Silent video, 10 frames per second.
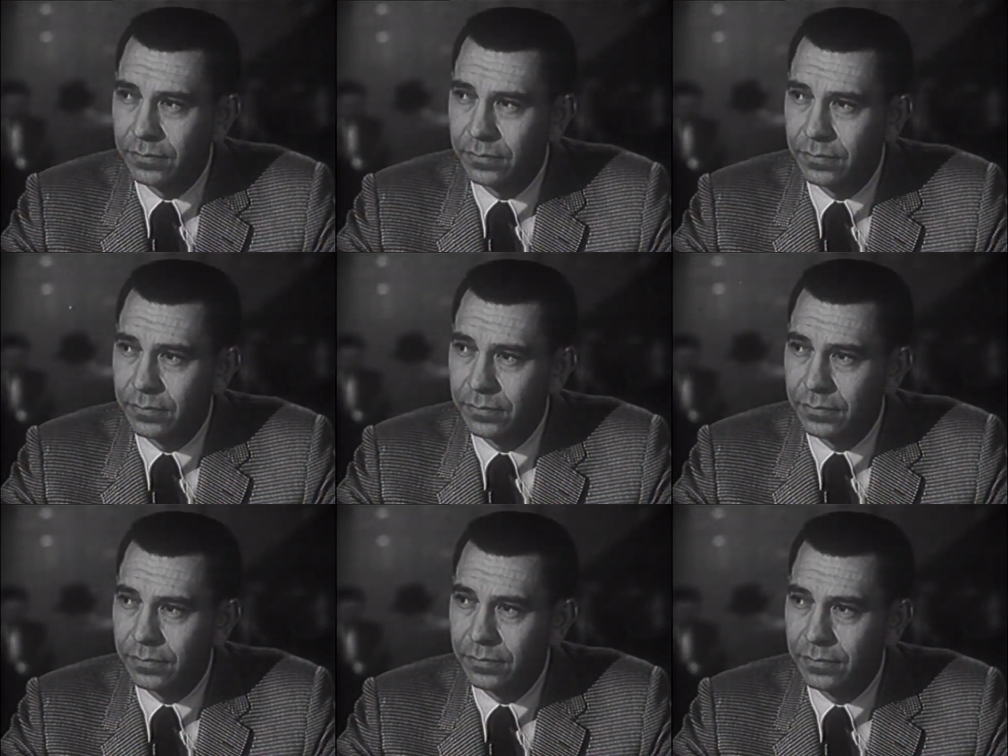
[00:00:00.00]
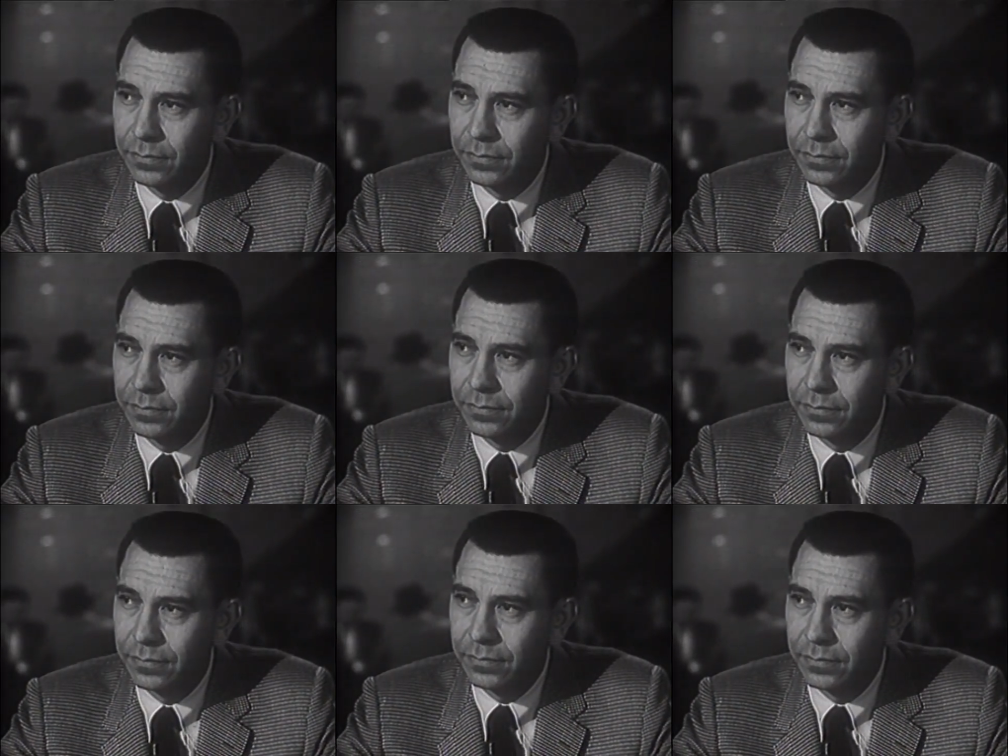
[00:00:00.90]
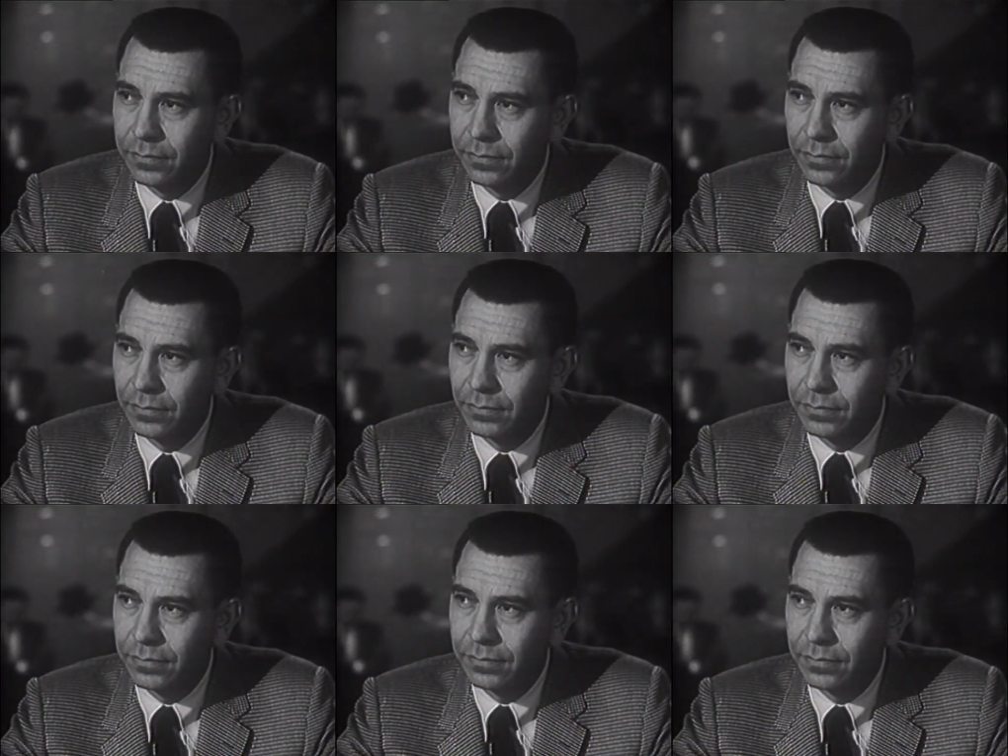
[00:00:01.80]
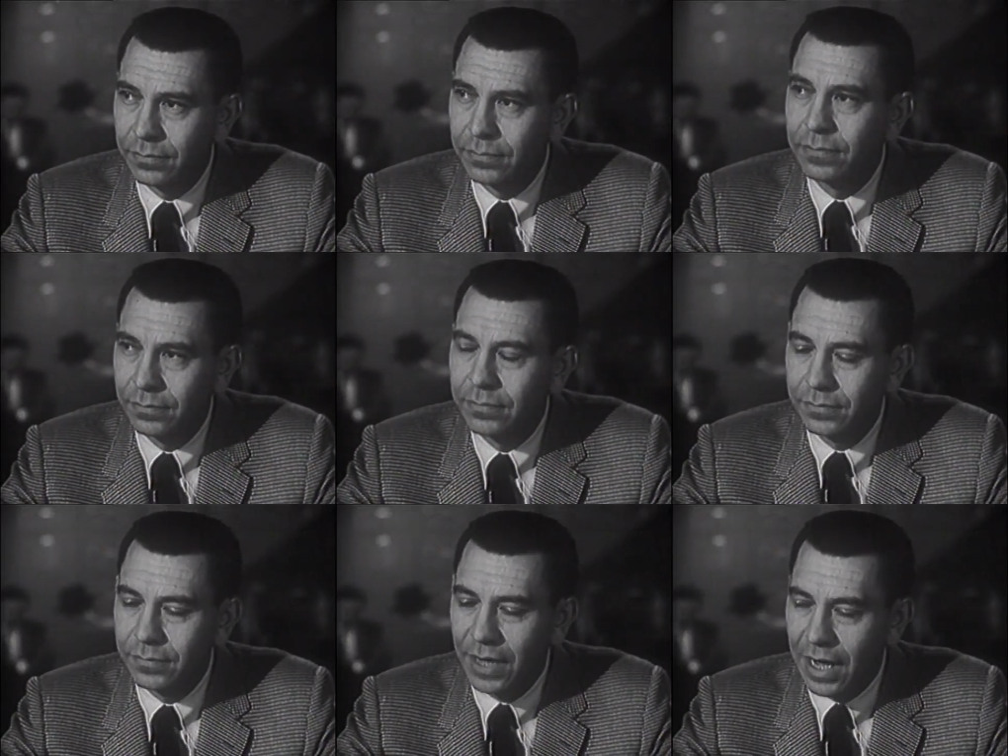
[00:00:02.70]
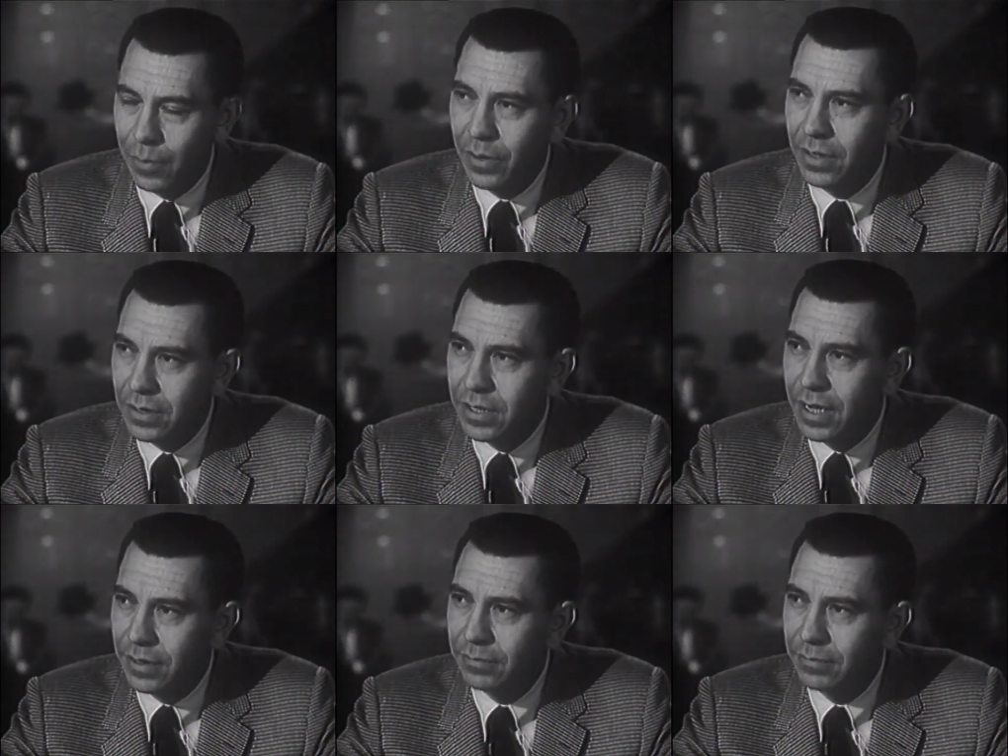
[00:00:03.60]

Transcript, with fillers: There was still that right turn business, and I didn't want to irritate him. Yeah, we understand.